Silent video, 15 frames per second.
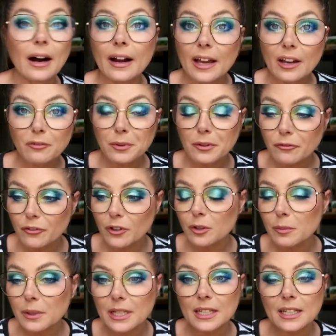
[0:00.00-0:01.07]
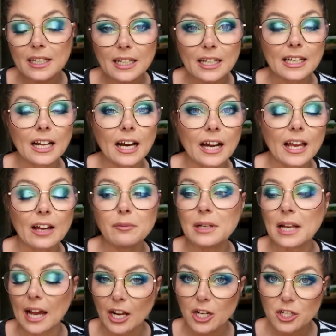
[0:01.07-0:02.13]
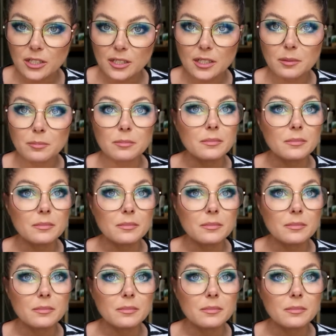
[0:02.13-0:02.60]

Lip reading: I have been filming and I haven't actually...